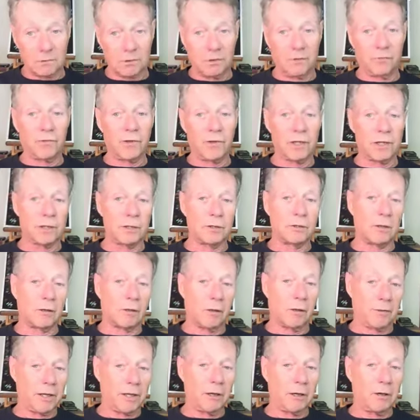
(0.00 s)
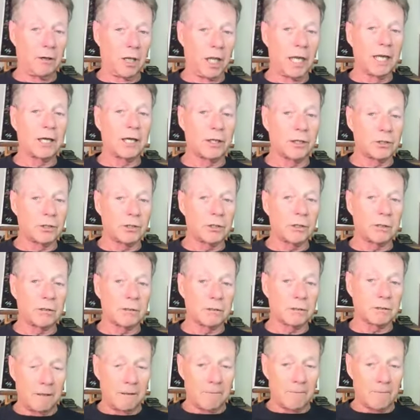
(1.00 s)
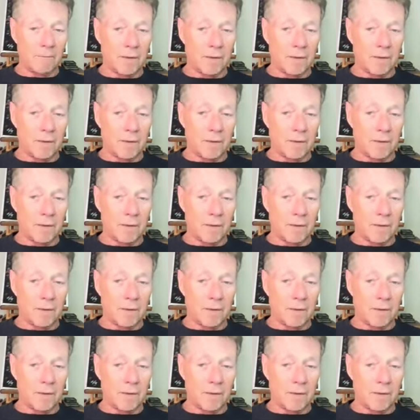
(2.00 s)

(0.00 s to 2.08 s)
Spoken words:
Or if they do, they don't like each other.